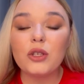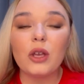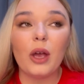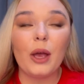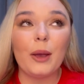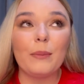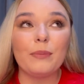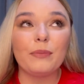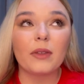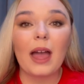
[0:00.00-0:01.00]

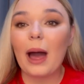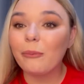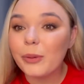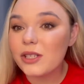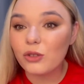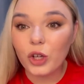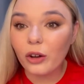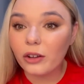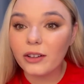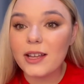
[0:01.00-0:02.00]
hampers of
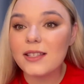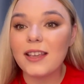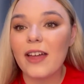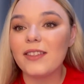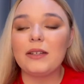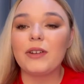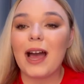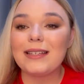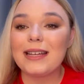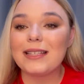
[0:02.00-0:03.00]
chocolate. So yeah, there's different
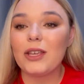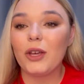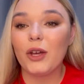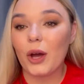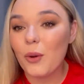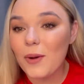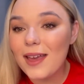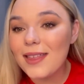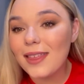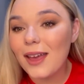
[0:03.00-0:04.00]
ideas that you can go
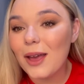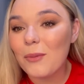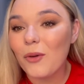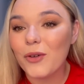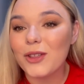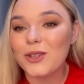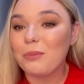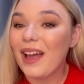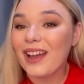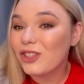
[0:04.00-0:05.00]
with, other than just
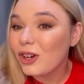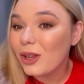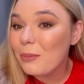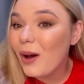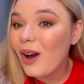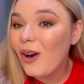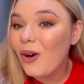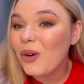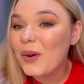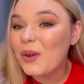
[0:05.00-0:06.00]
buying a chocolate bar
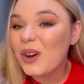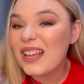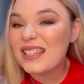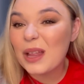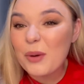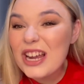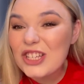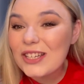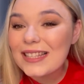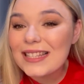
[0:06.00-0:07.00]
or a
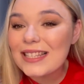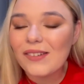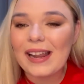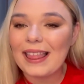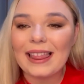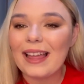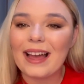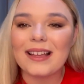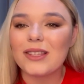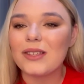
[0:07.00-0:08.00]
celebrations or anything like
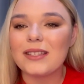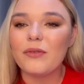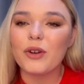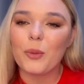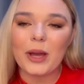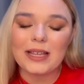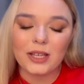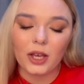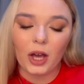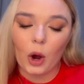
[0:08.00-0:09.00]
that. So there's different ways you
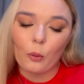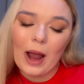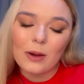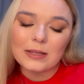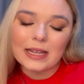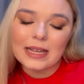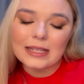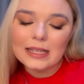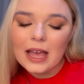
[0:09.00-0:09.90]
can go around it.